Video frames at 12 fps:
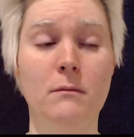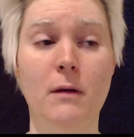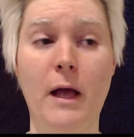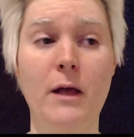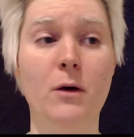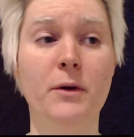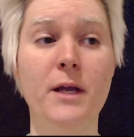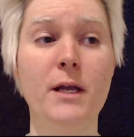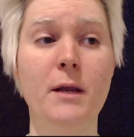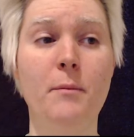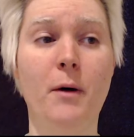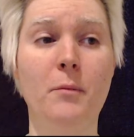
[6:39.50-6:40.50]
and go to
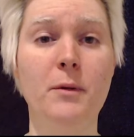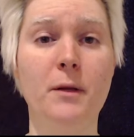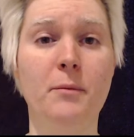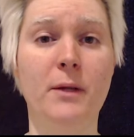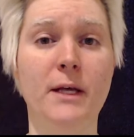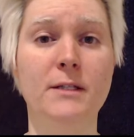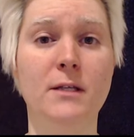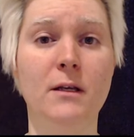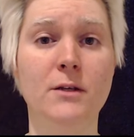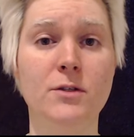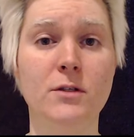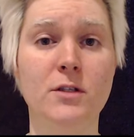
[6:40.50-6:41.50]
any public place that
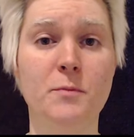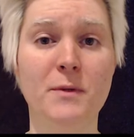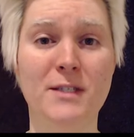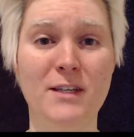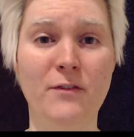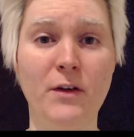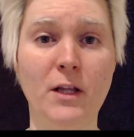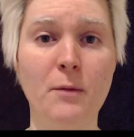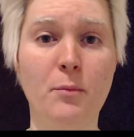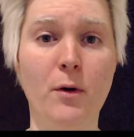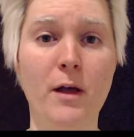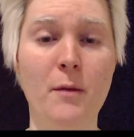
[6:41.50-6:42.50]
doesn't specifically
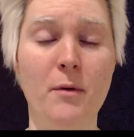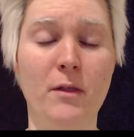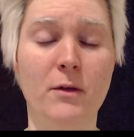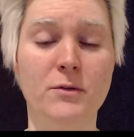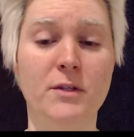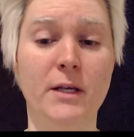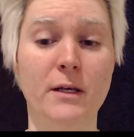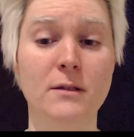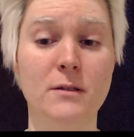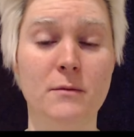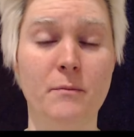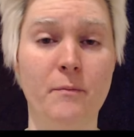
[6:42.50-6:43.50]
prohibit those
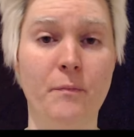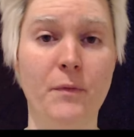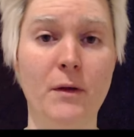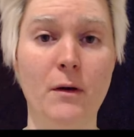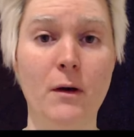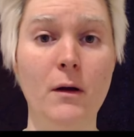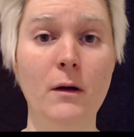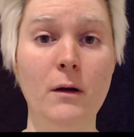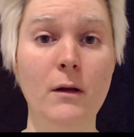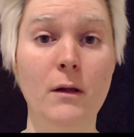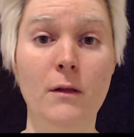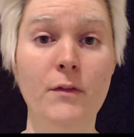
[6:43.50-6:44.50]
things.
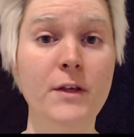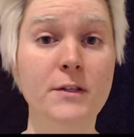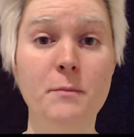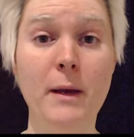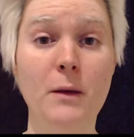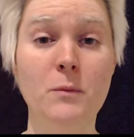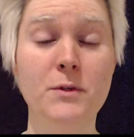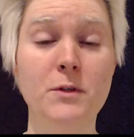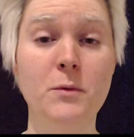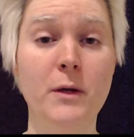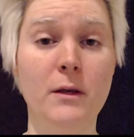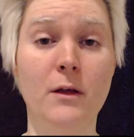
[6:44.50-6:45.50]
This man was
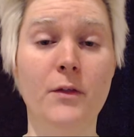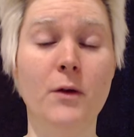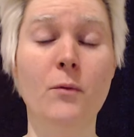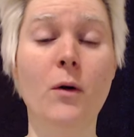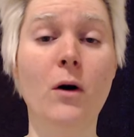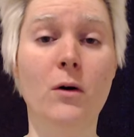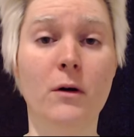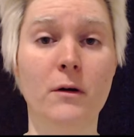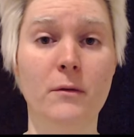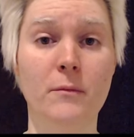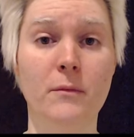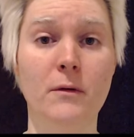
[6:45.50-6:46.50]
doing nothing wrong,
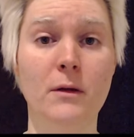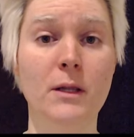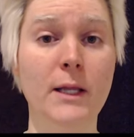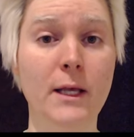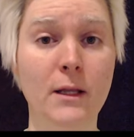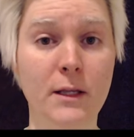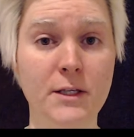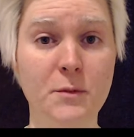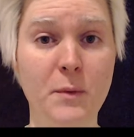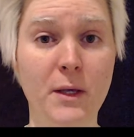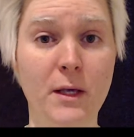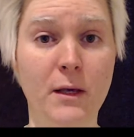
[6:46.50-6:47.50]
legally
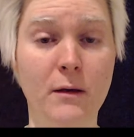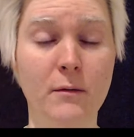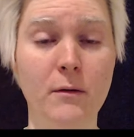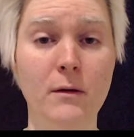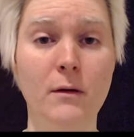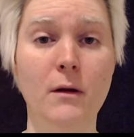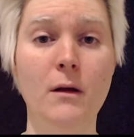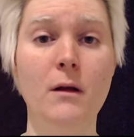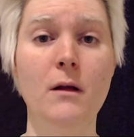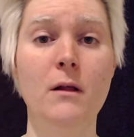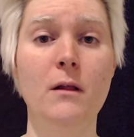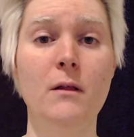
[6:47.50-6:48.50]
speaking.
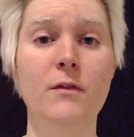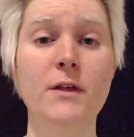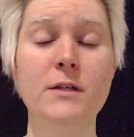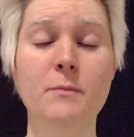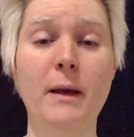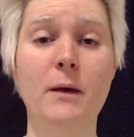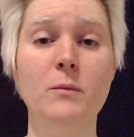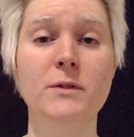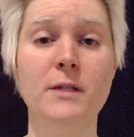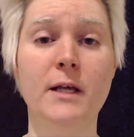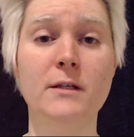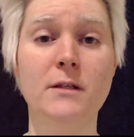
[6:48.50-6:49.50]
This man was
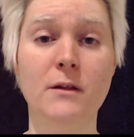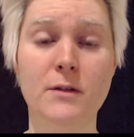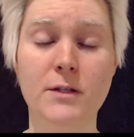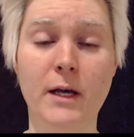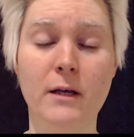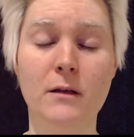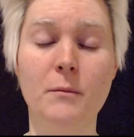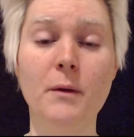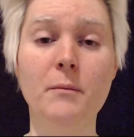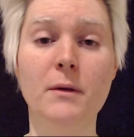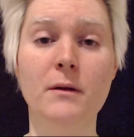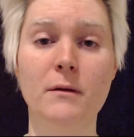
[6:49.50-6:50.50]
testing the Second
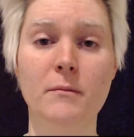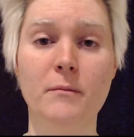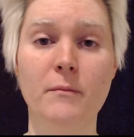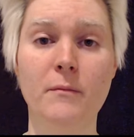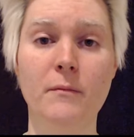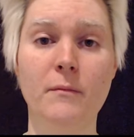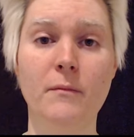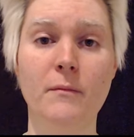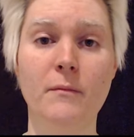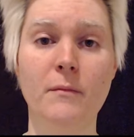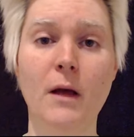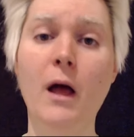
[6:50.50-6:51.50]
Amendment.
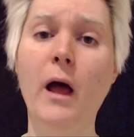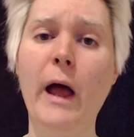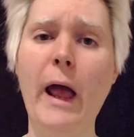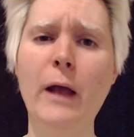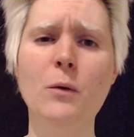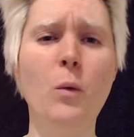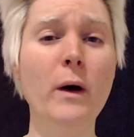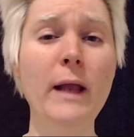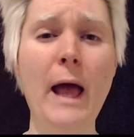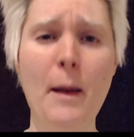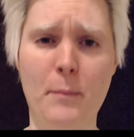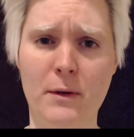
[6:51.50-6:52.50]
And what
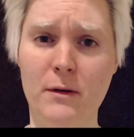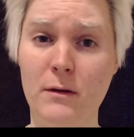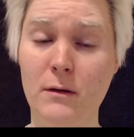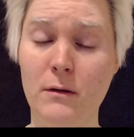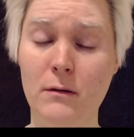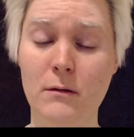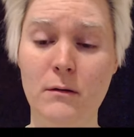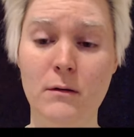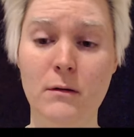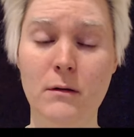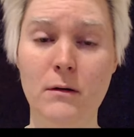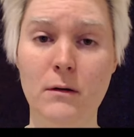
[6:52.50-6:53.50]
happened
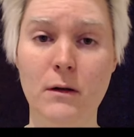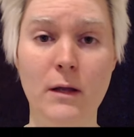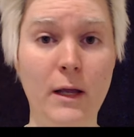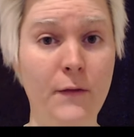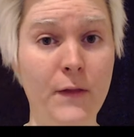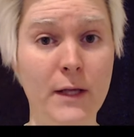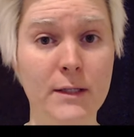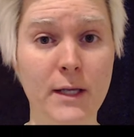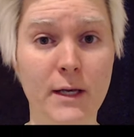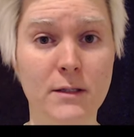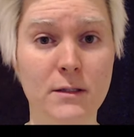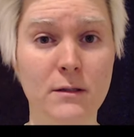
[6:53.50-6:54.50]
in that
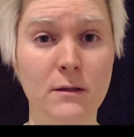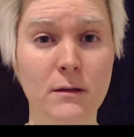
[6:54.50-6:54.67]
test?